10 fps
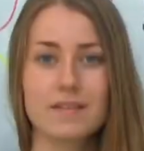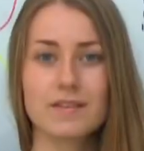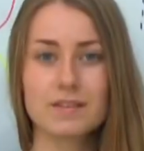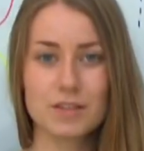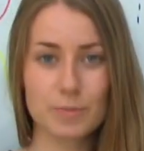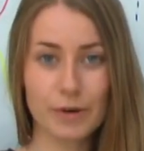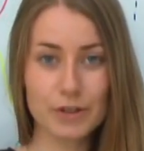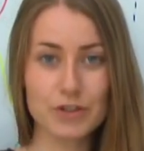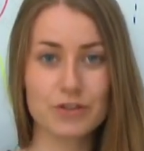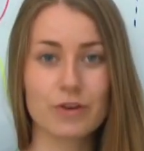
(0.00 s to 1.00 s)
The
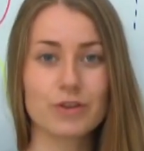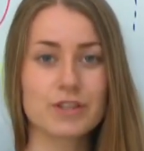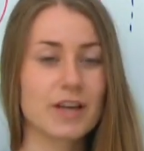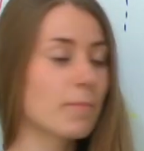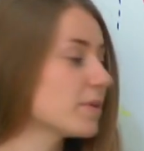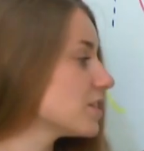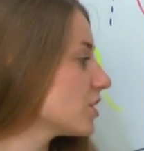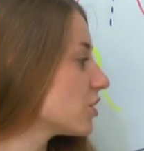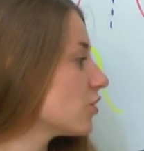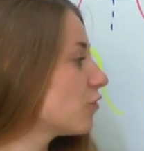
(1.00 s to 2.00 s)
dispersion or
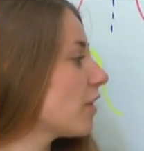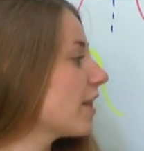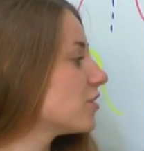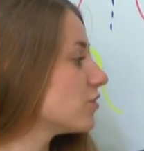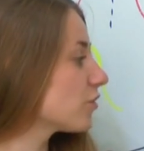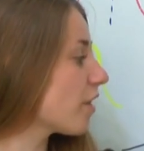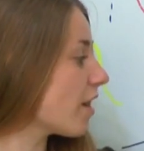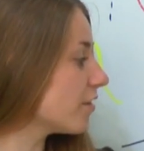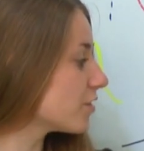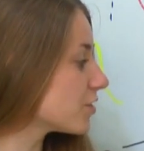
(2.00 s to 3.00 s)
decomposition of light into
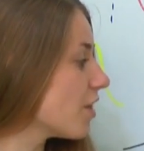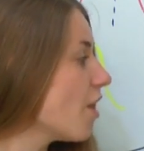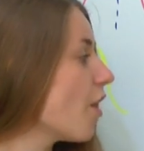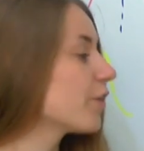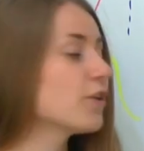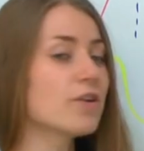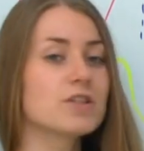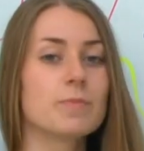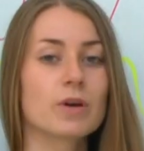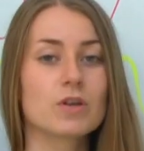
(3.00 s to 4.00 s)
colors
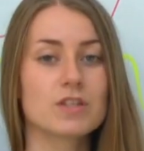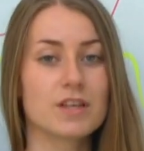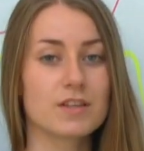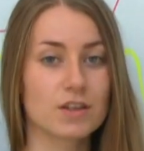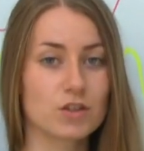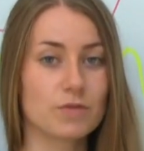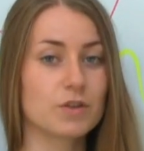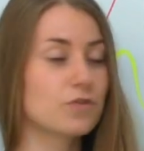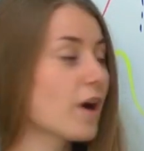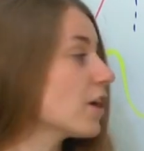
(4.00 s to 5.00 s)
occurs because index of
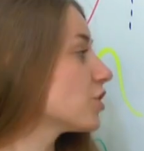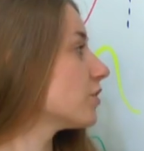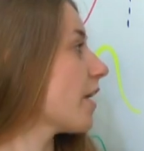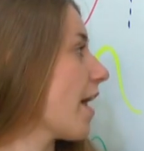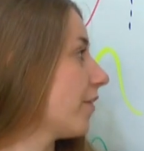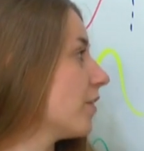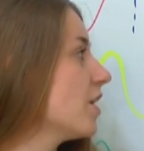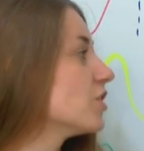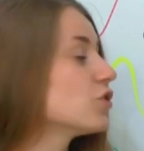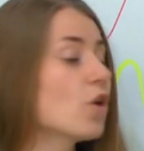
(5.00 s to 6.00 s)
refraction n
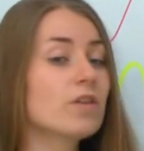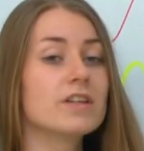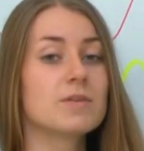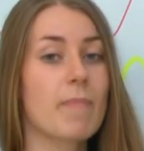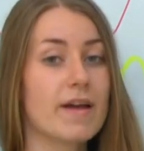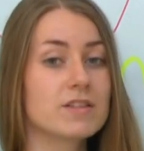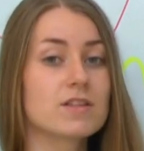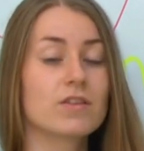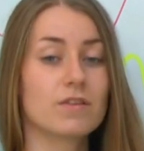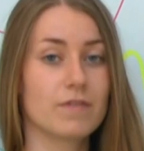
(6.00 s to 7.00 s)
strongly
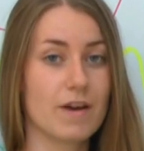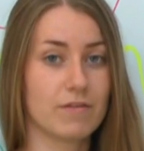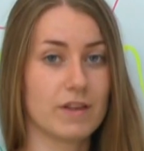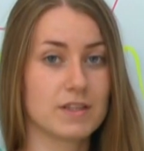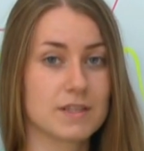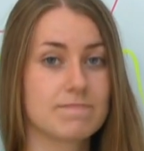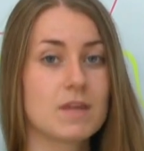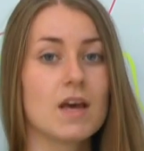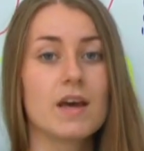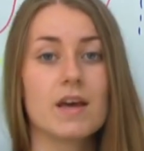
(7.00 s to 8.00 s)
depends on the wavelength.
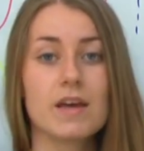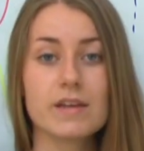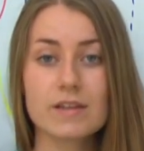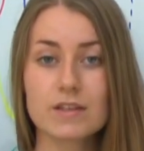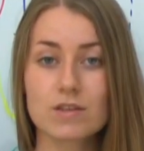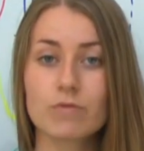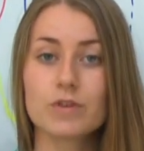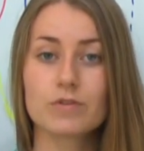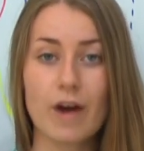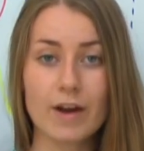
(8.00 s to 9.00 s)
Index of
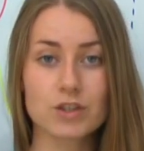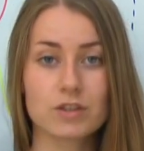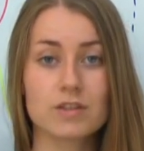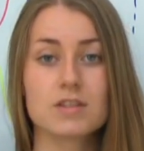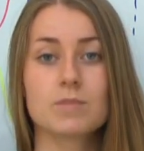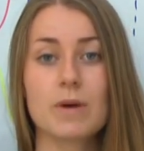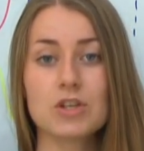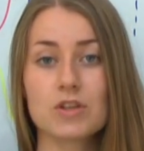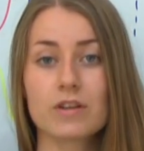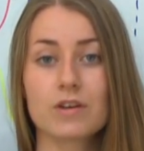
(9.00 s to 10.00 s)
refraction is a
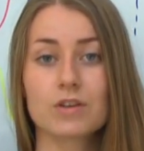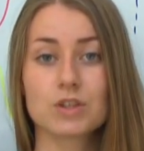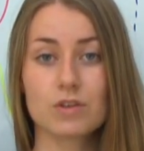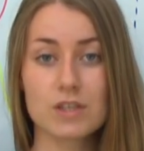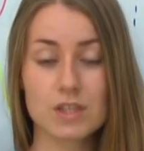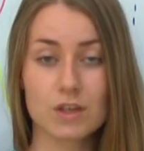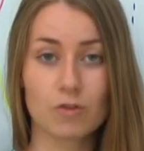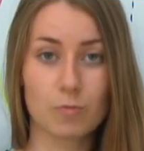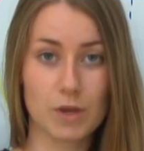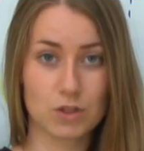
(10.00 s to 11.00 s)
special characteristic
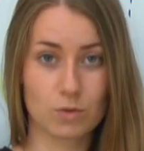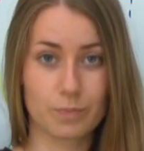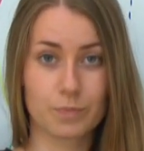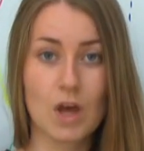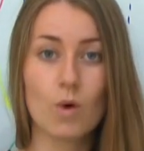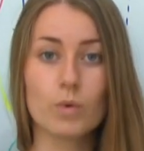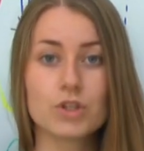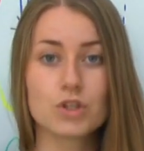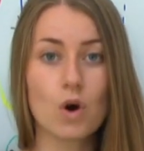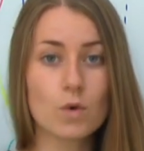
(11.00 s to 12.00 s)
of medium,
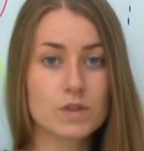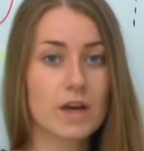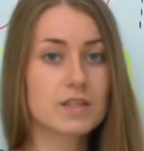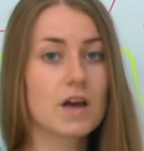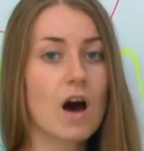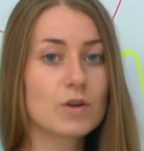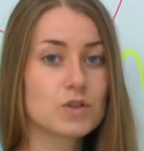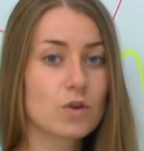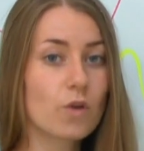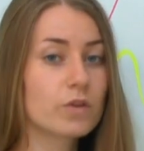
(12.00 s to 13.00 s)
which shows us how
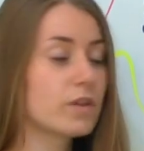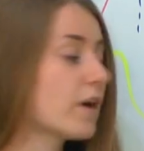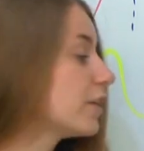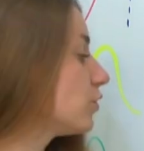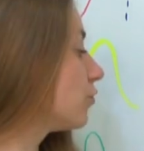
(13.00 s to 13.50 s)
strongly light